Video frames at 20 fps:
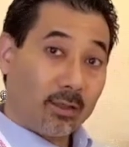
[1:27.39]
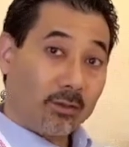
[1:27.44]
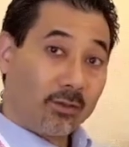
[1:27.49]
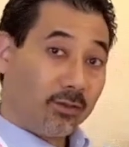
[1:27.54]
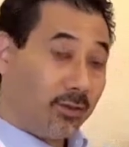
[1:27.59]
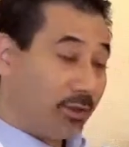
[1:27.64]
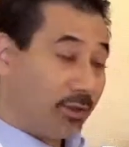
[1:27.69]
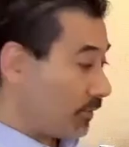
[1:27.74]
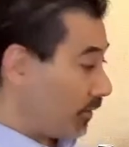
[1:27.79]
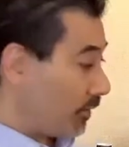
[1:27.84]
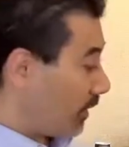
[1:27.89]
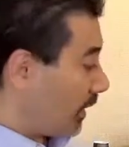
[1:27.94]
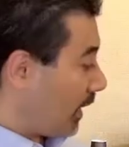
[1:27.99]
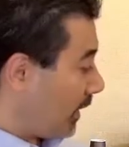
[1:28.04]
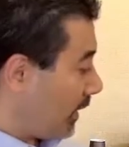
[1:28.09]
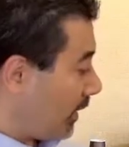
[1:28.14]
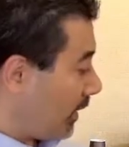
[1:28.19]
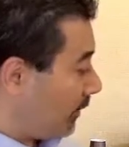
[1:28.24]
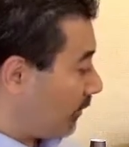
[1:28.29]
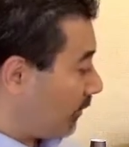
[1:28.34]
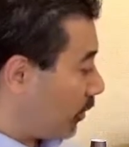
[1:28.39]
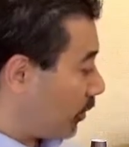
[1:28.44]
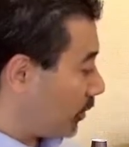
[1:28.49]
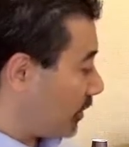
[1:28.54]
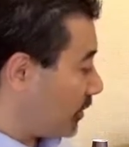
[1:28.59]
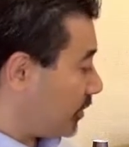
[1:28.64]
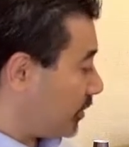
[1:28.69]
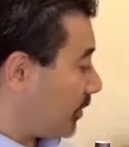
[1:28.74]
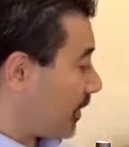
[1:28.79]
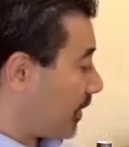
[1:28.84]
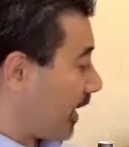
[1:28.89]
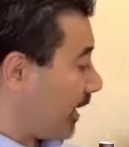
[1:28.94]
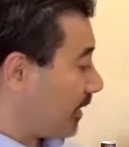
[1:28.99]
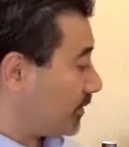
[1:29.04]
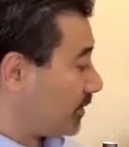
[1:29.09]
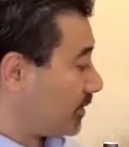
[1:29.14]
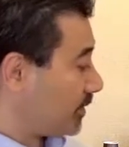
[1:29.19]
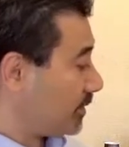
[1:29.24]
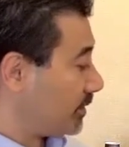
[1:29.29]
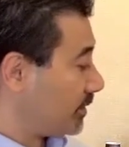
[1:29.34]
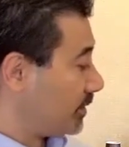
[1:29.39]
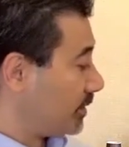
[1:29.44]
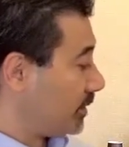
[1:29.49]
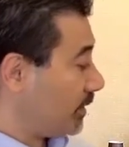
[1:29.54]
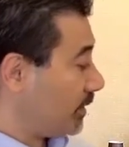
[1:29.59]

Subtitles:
two different voltage domains.